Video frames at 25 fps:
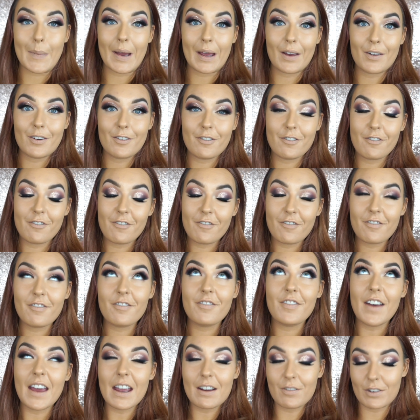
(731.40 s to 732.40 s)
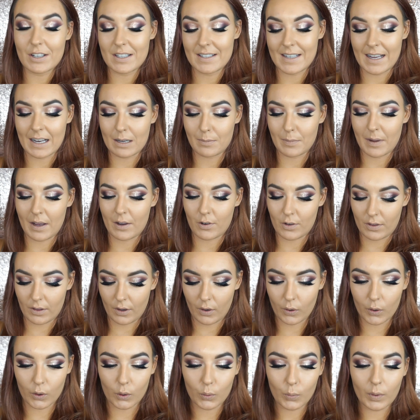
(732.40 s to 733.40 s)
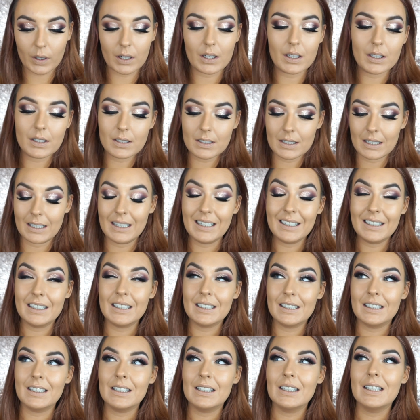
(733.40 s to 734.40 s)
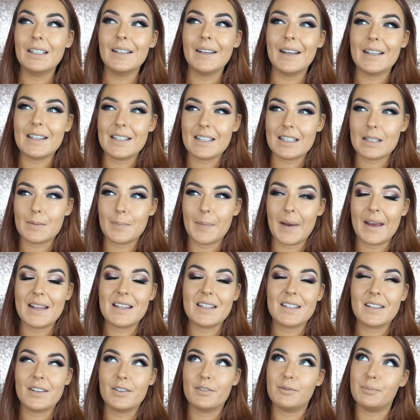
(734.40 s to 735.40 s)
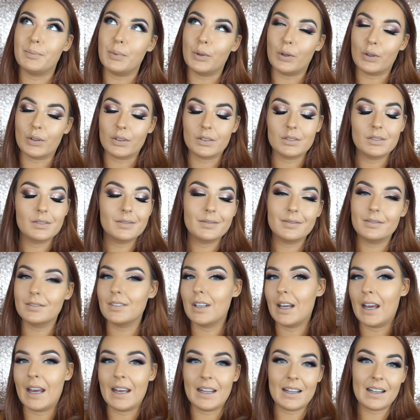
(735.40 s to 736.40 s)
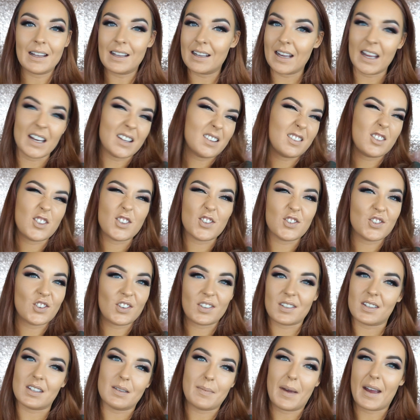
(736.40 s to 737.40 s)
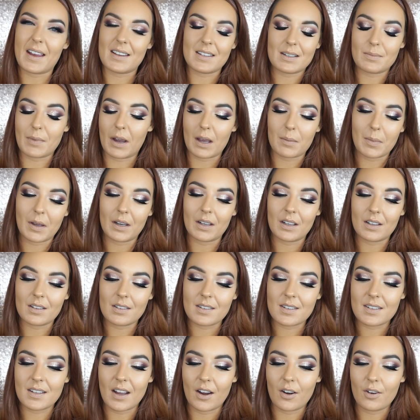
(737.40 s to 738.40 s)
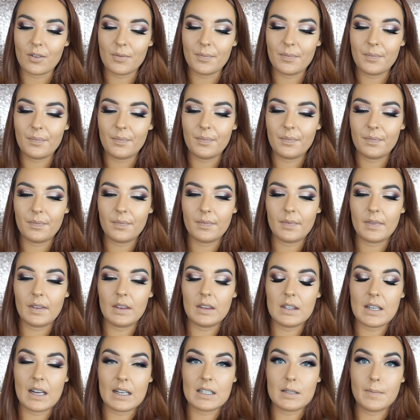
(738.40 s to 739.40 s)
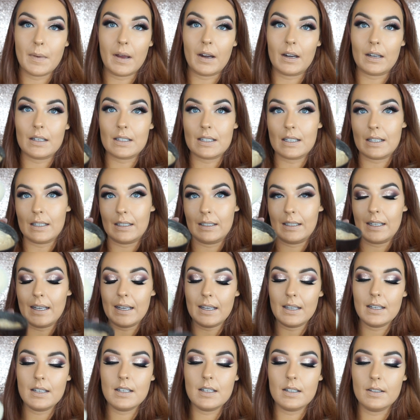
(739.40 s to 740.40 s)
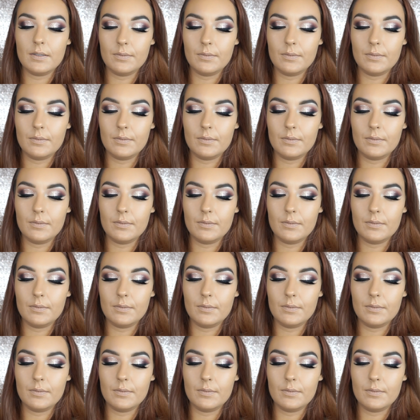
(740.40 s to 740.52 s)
my favourite setting powder in the whole world. It's expensive, but it's just the best in my opinion. So take some out into the lid.